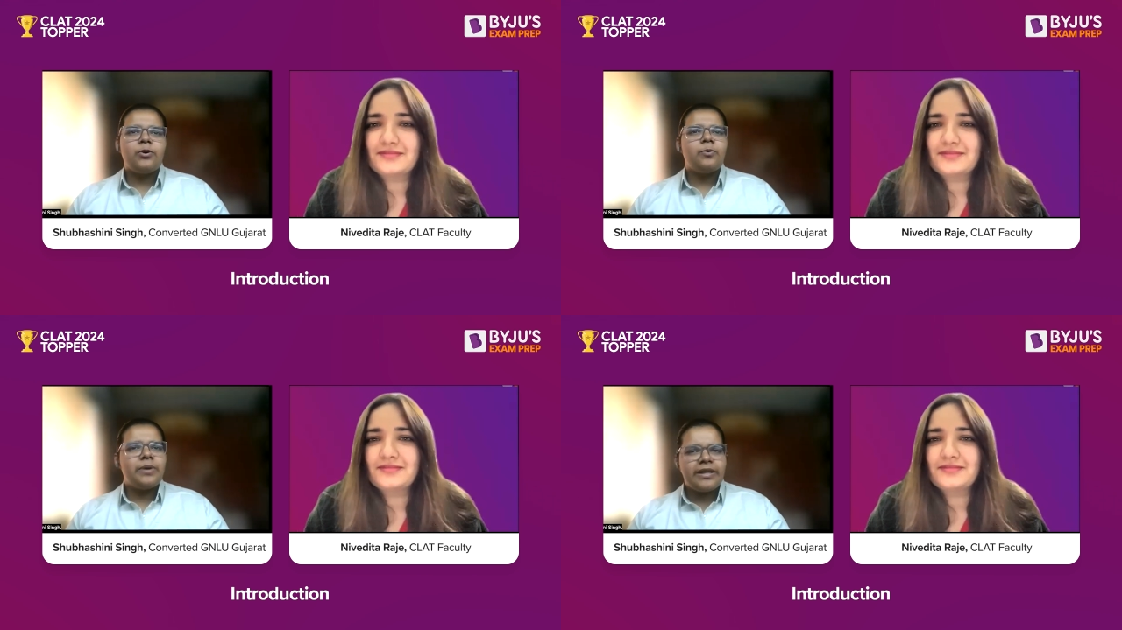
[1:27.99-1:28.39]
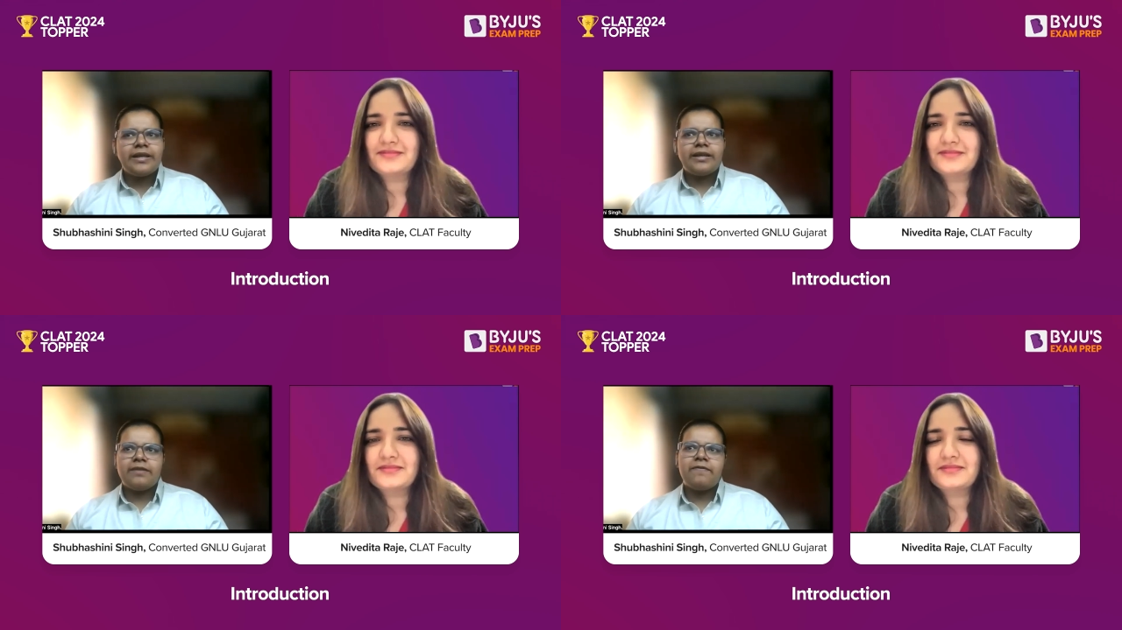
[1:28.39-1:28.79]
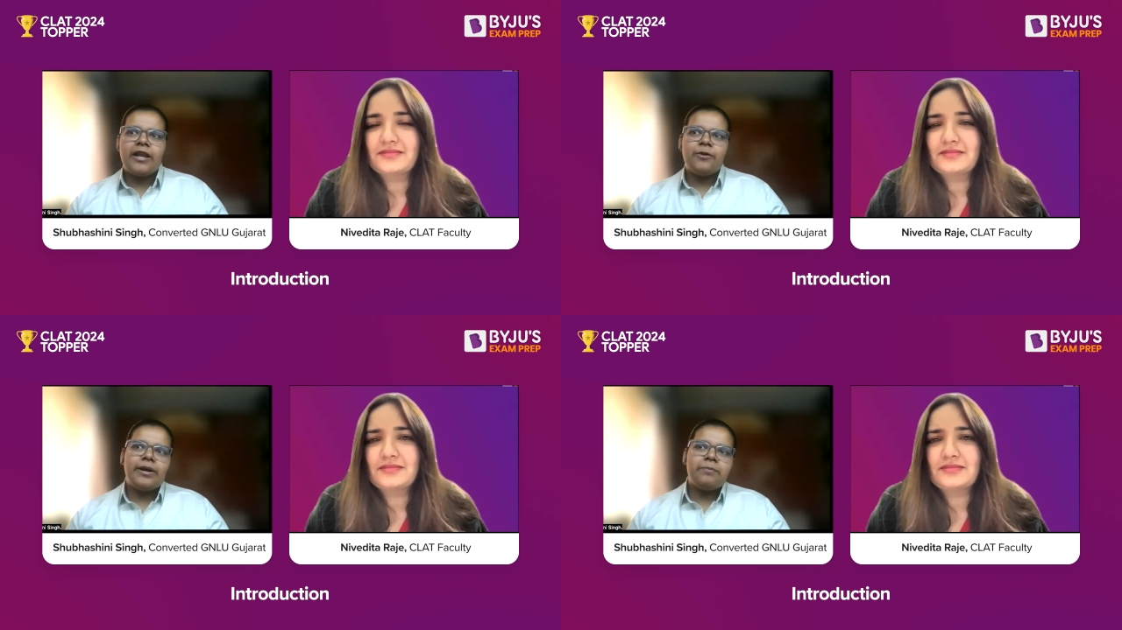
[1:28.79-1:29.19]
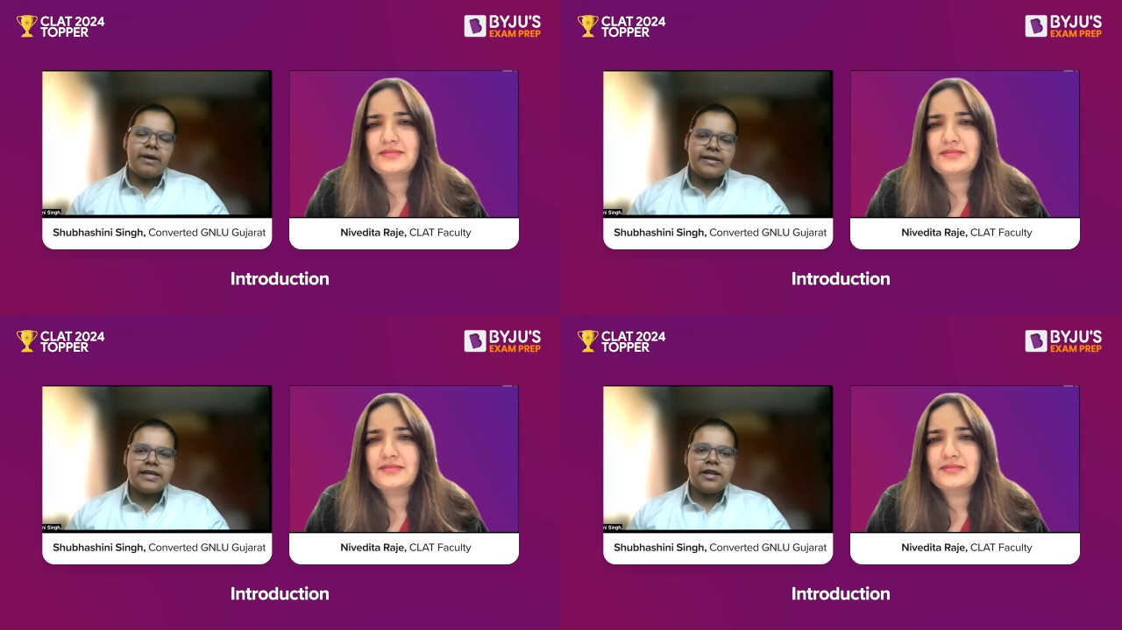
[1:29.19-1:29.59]
Speaker 1: So we did
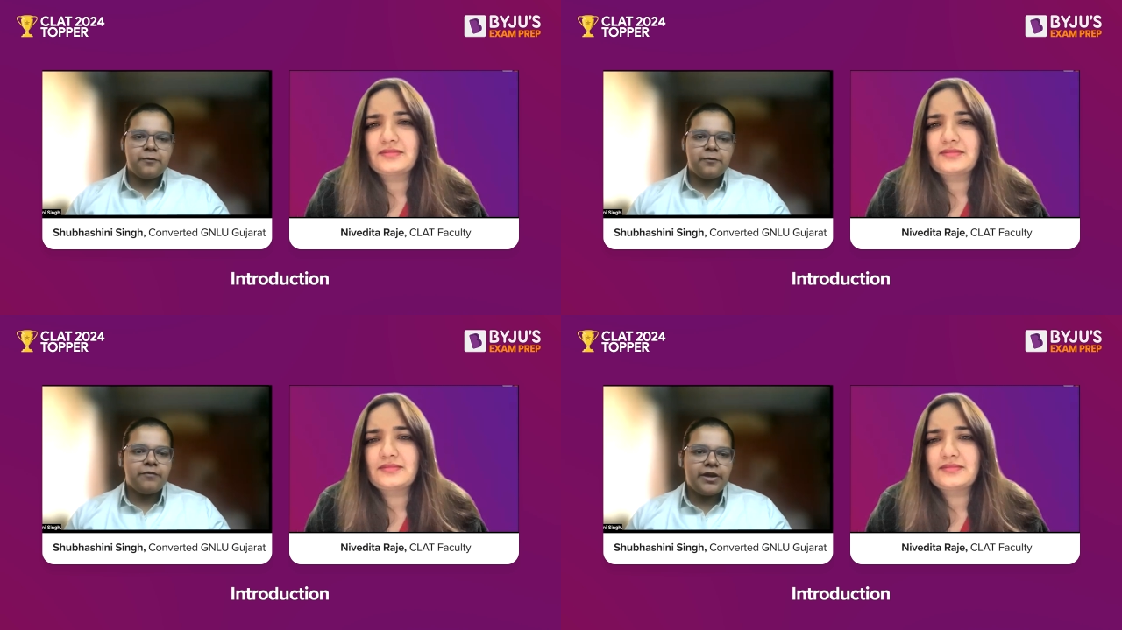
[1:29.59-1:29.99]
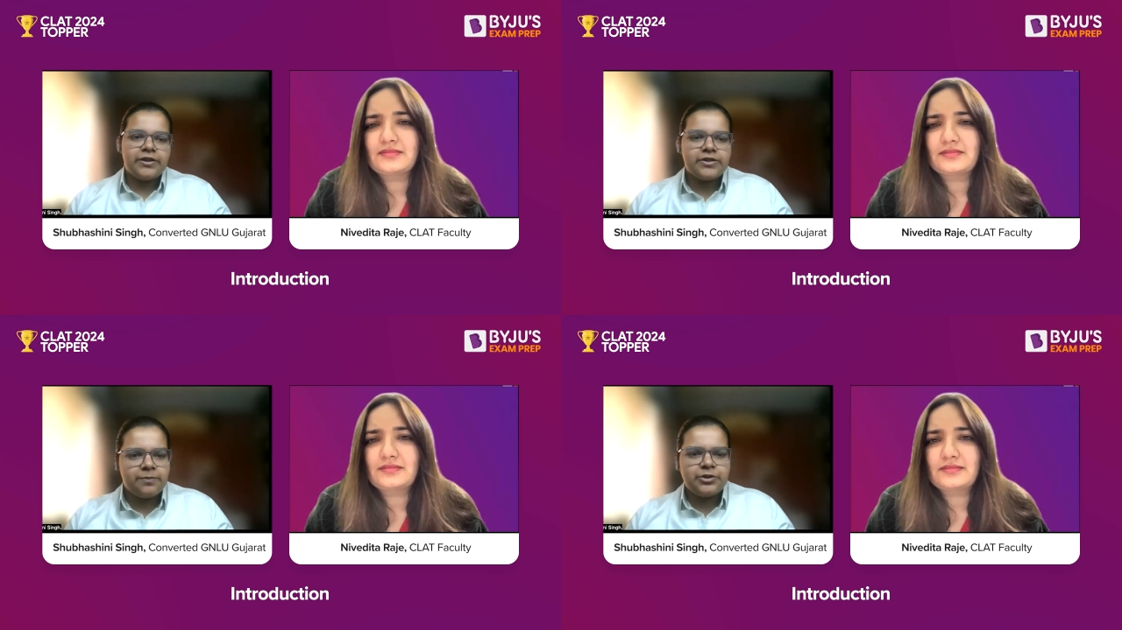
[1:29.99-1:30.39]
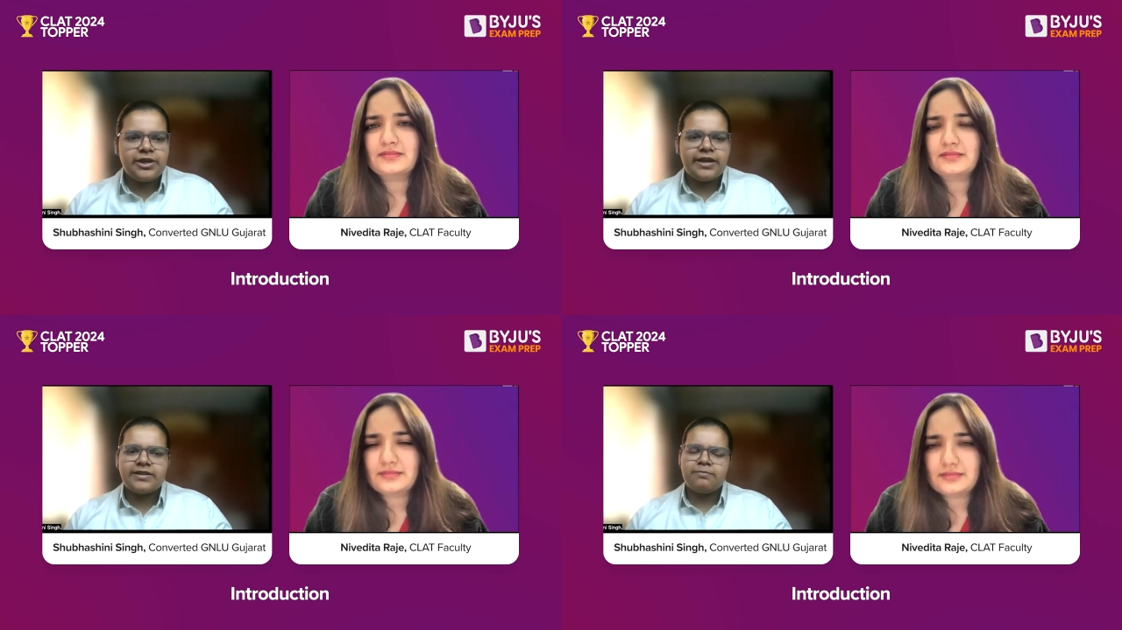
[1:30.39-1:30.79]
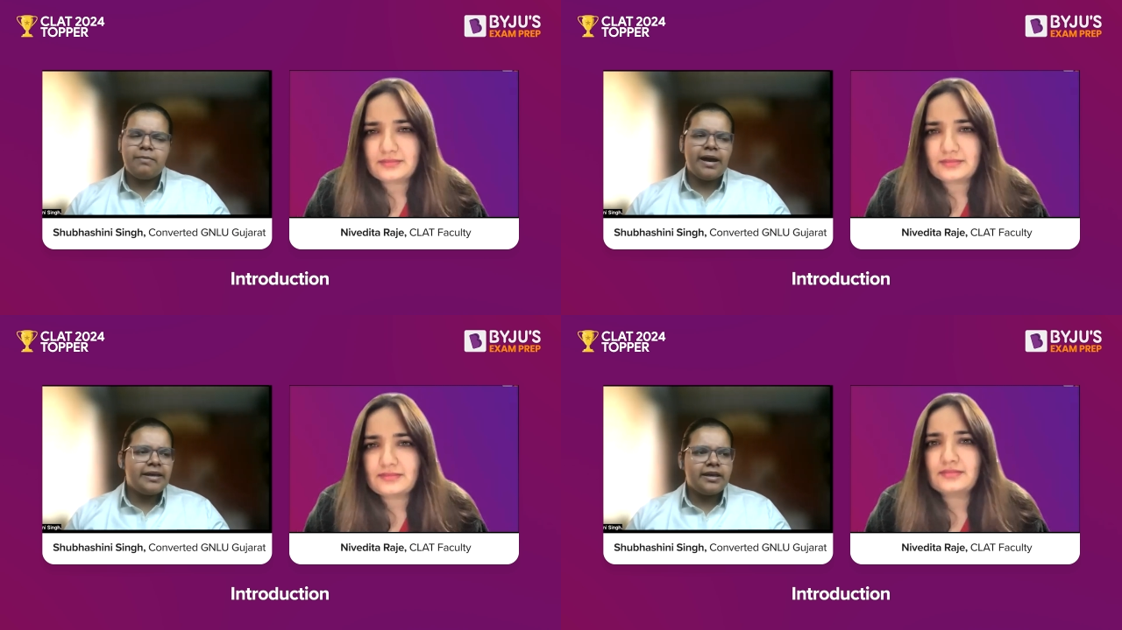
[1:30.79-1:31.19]
evaluate myself on various subjects,